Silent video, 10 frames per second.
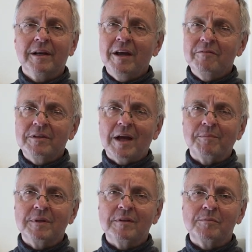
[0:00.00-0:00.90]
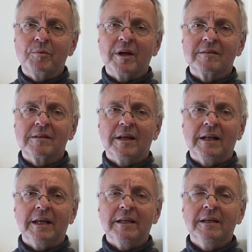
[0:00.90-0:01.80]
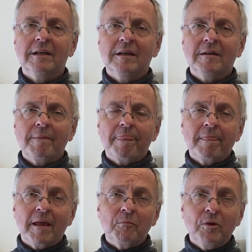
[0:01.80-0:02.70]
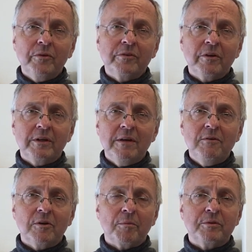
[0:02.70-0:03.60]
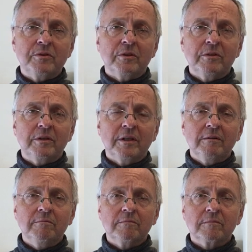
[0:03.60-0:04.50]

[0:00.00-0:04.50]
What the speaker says: And I've adapted this prayer slightly, and will also give you an opportunity,